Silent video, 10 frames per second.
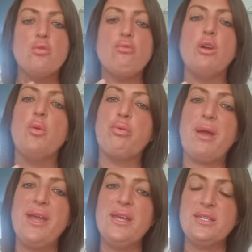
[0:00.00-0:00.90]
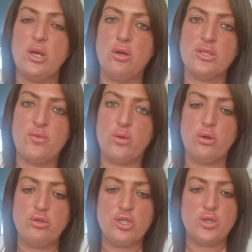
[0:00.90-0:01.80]
Royal Praise, odds of
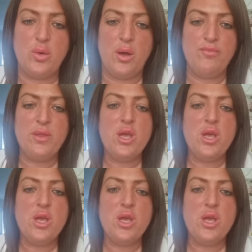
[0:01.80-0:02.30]
100 to 1,